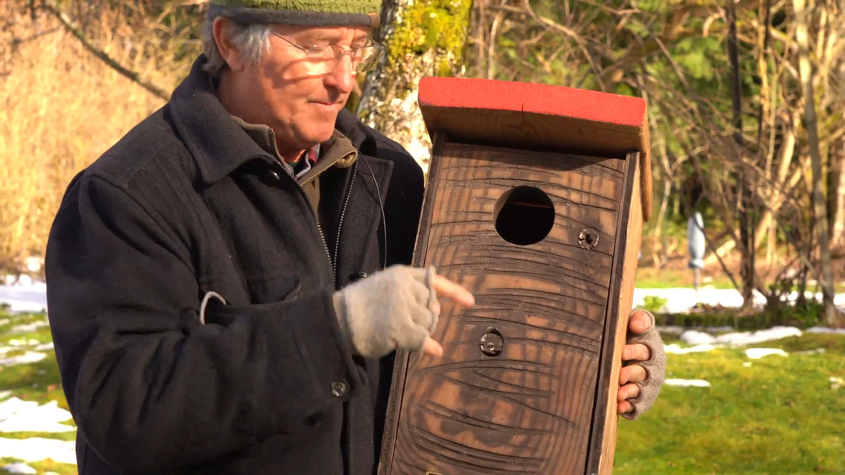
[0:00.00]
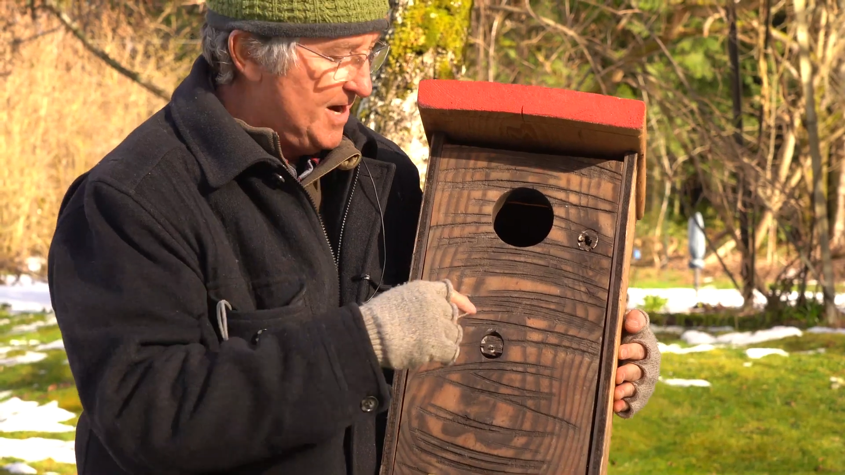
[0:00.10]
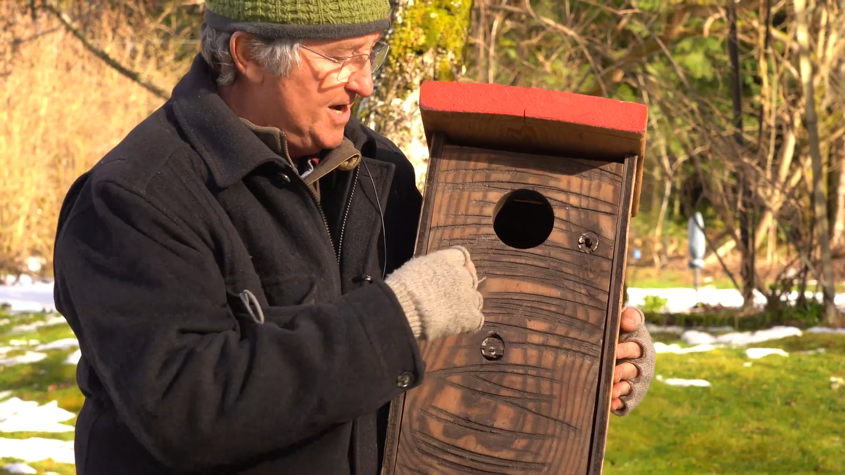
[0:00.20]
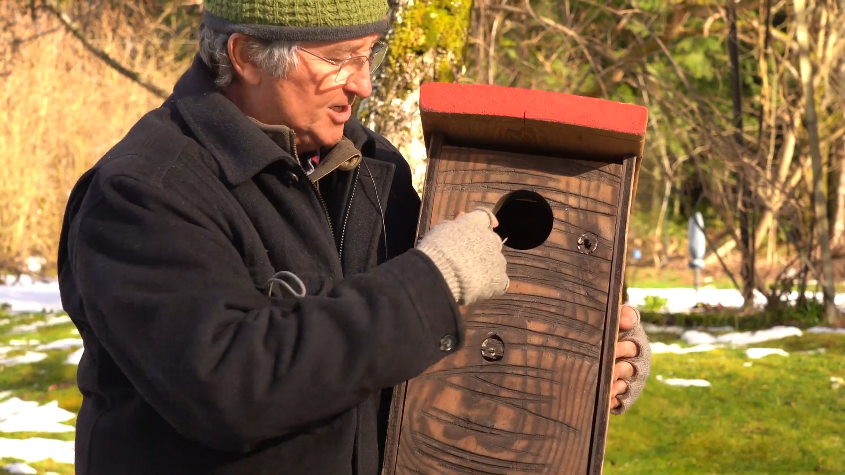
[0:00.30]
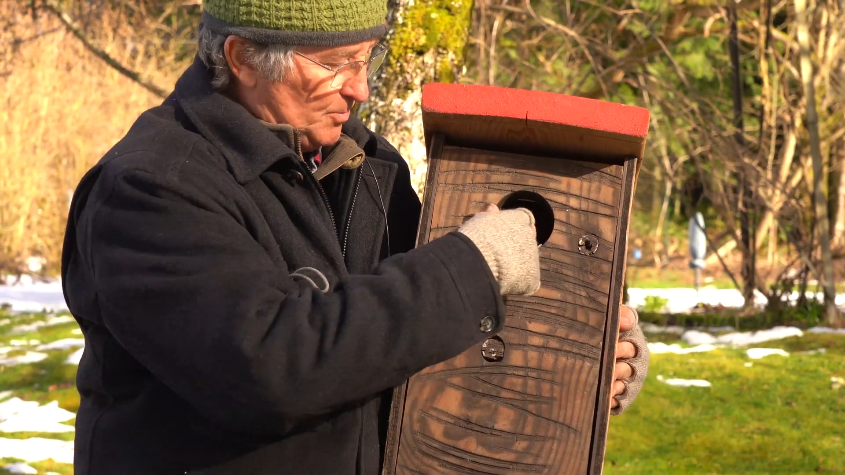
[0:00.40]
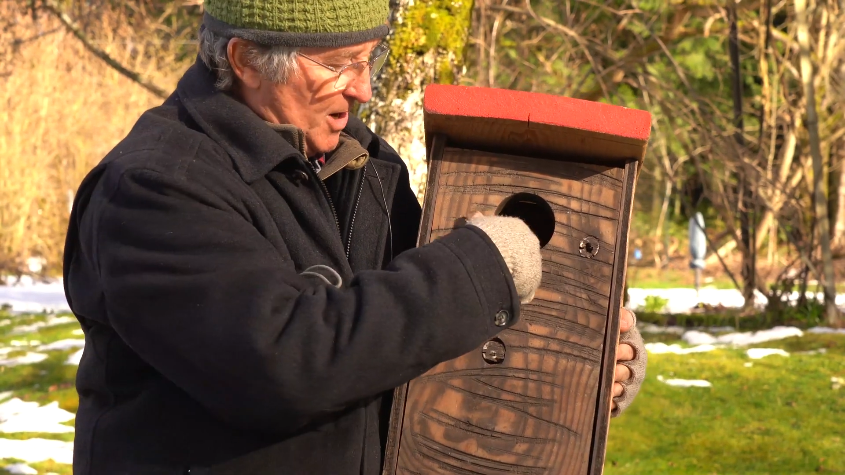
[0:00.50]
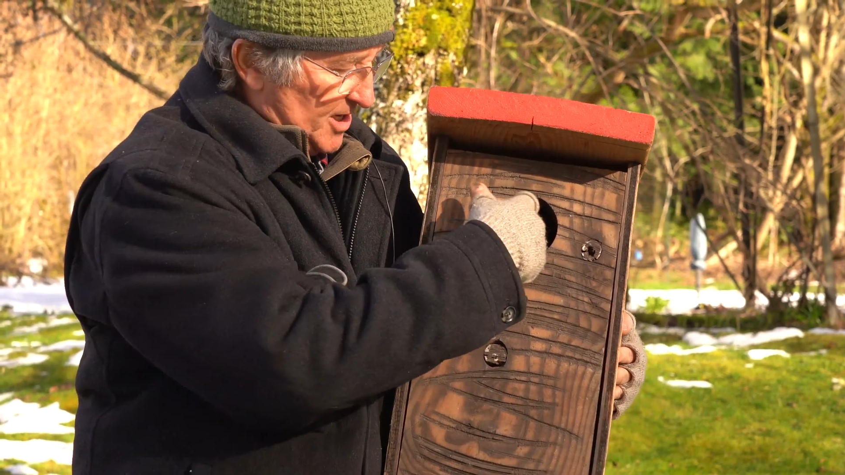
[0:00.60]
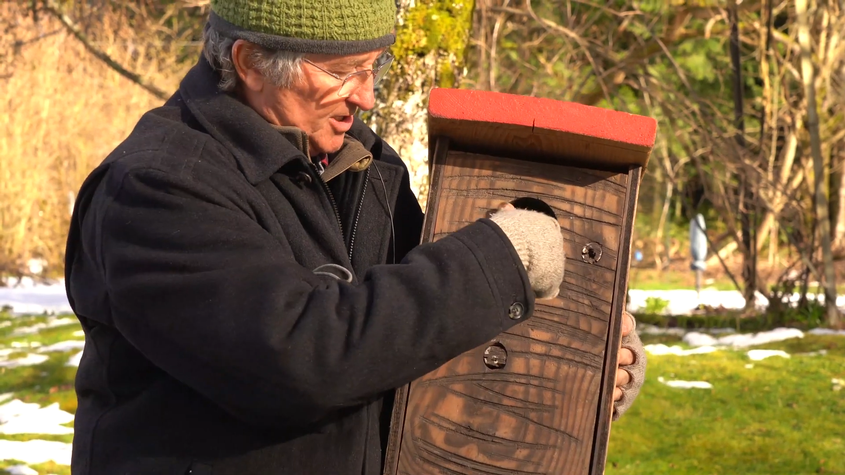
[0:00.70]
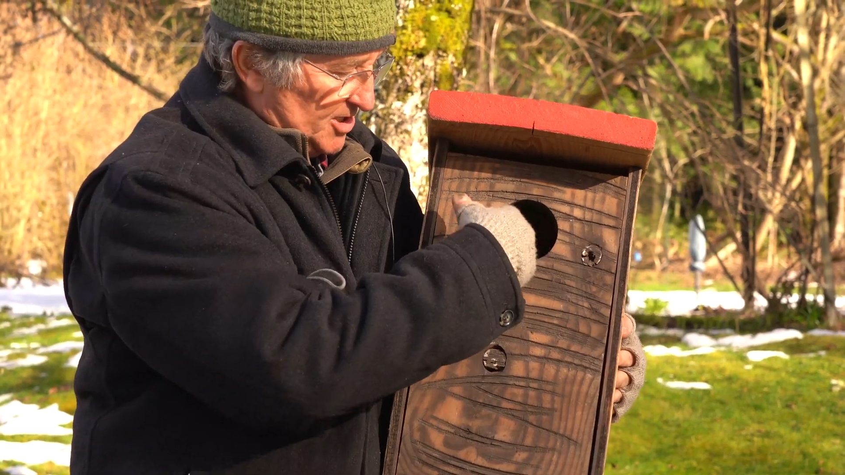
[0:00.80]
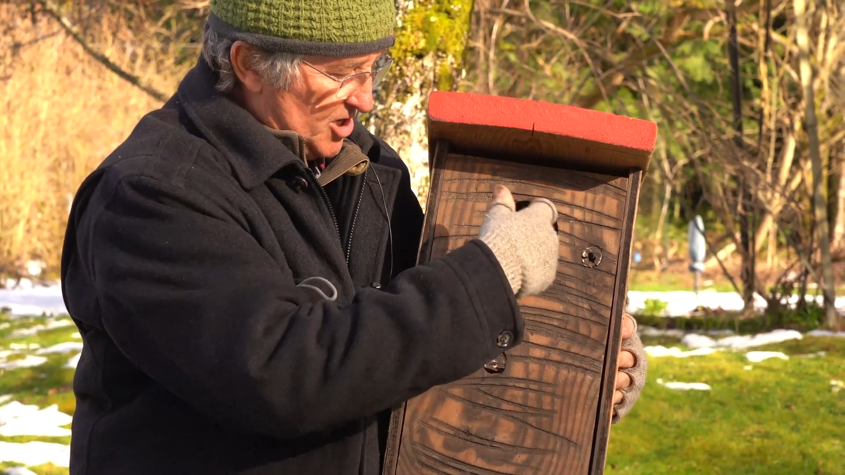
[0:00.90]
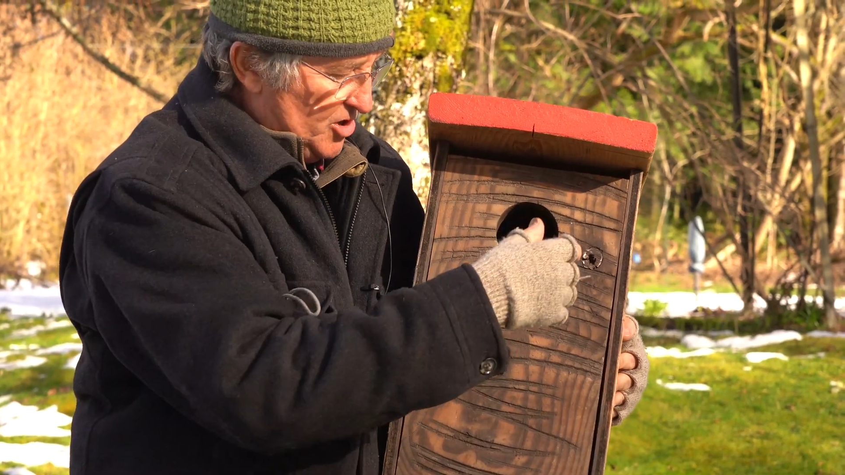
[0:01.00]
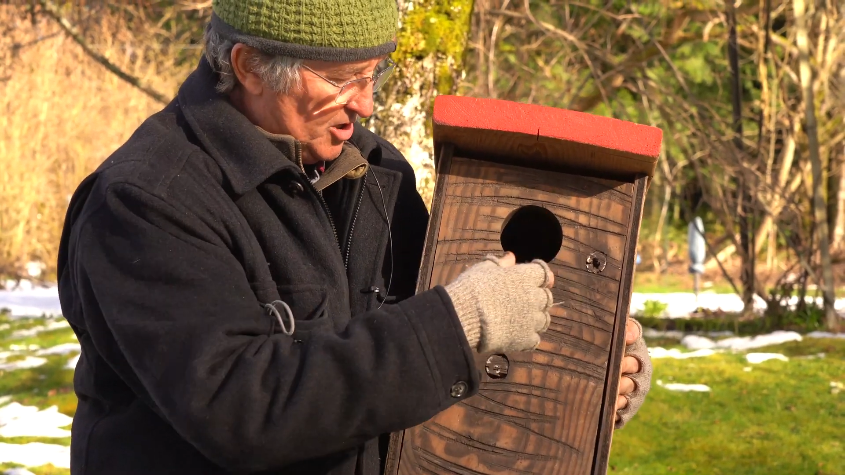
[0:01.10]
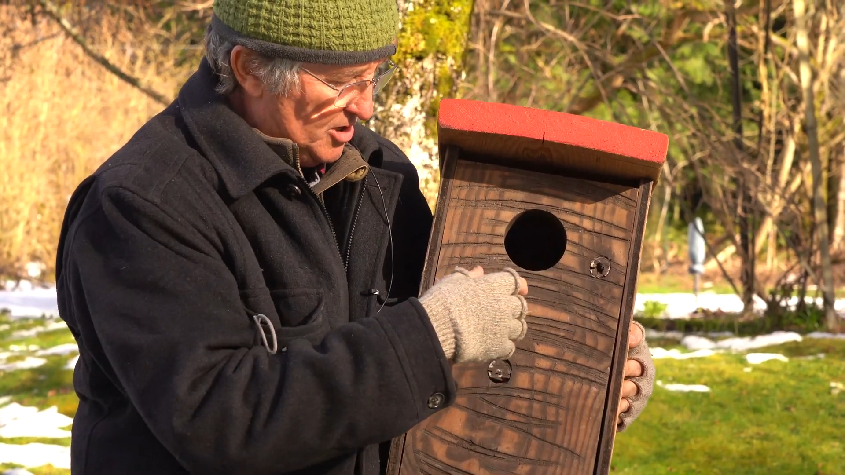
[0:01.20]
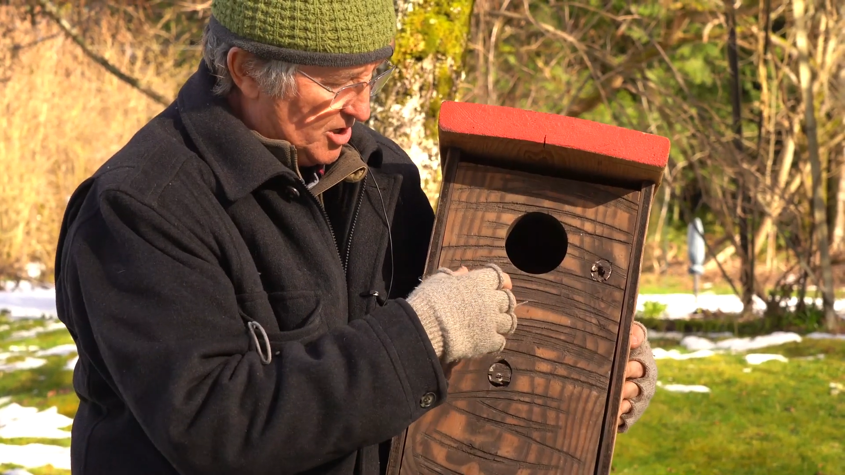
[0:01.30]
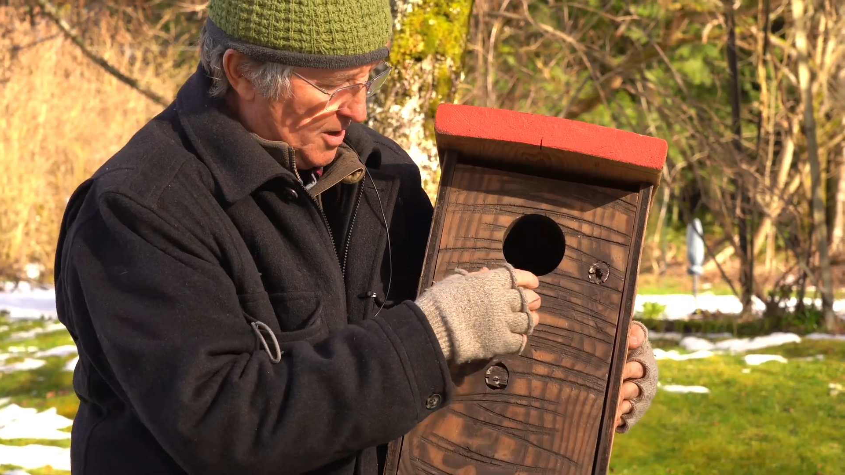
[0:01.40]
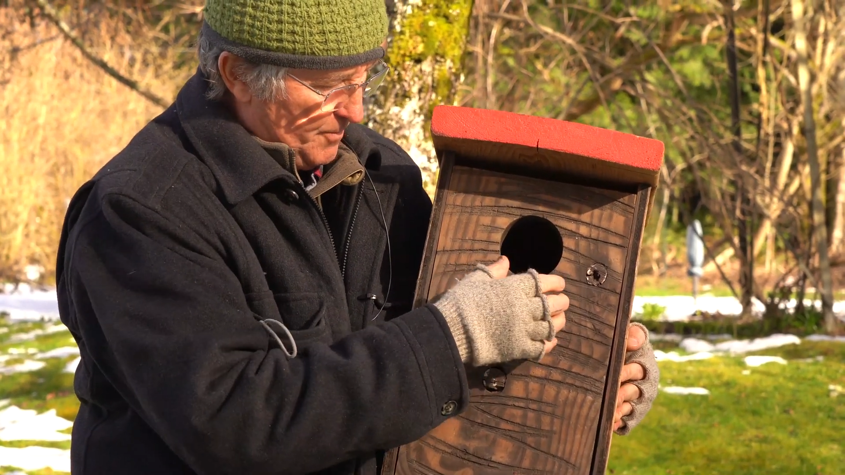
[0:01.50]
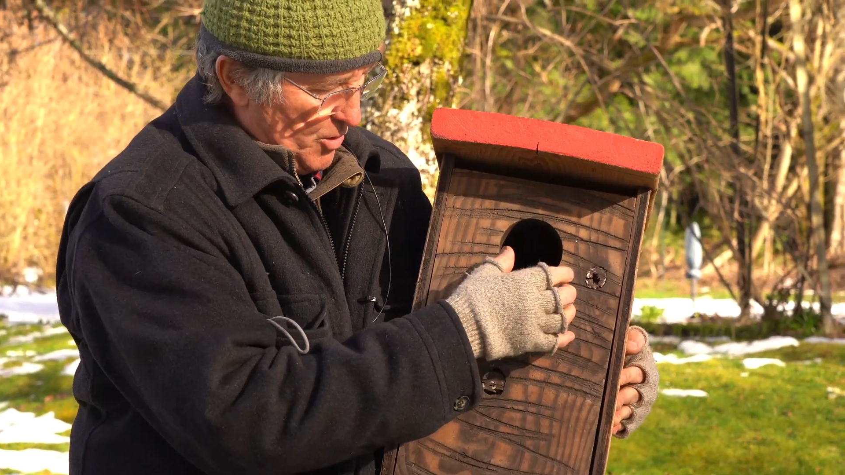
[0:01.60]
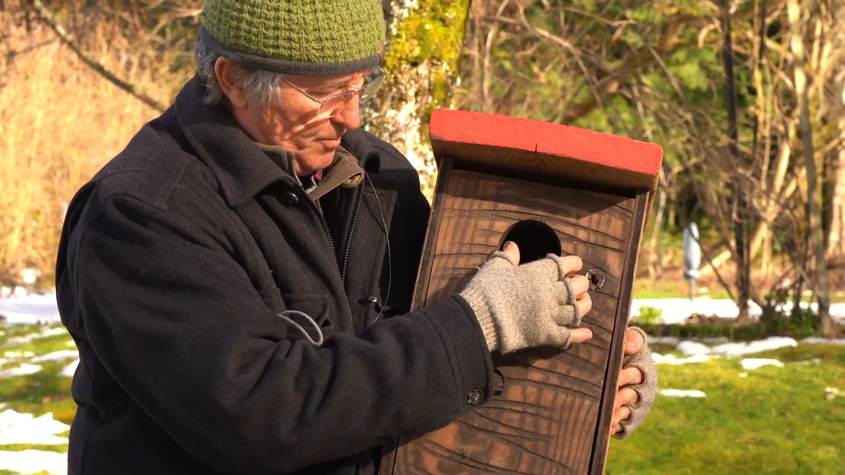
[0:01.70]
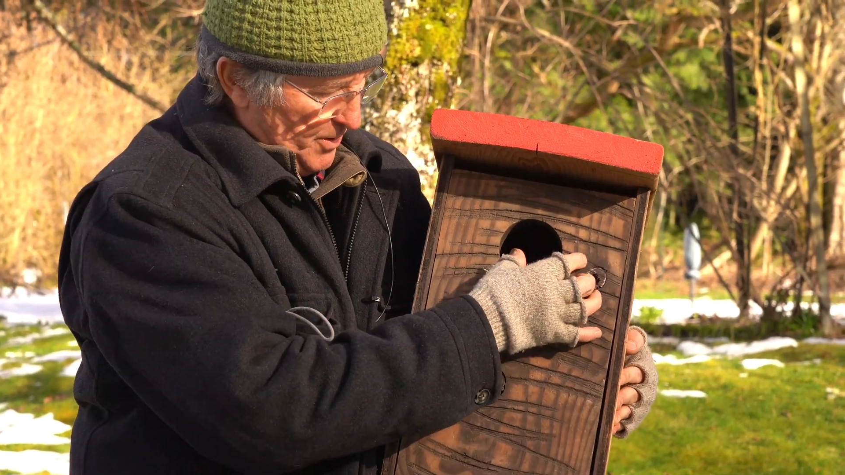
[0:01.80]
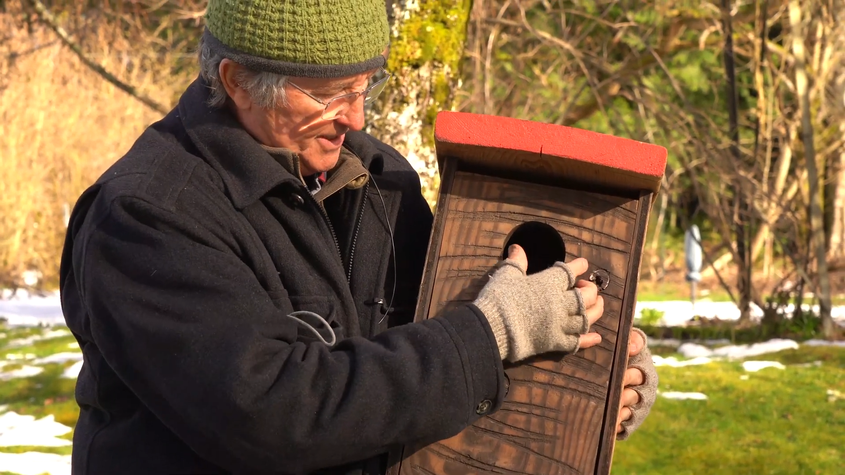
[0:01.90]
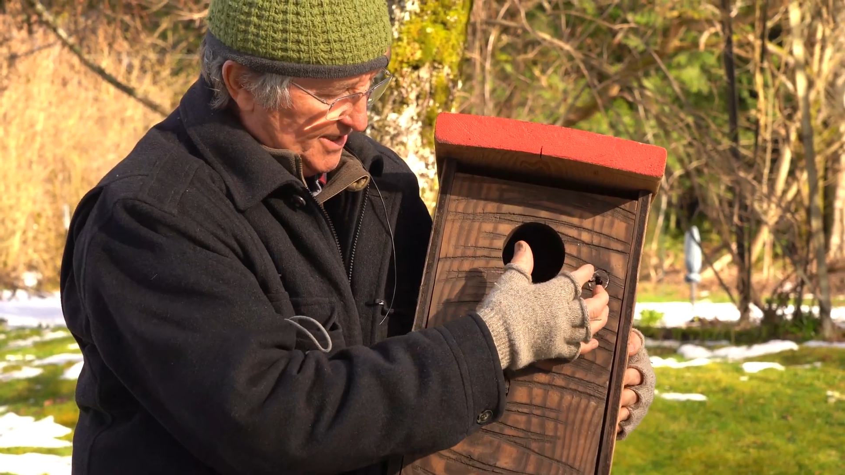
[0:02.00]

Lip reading: about nest boxes, and you can look up your own plans.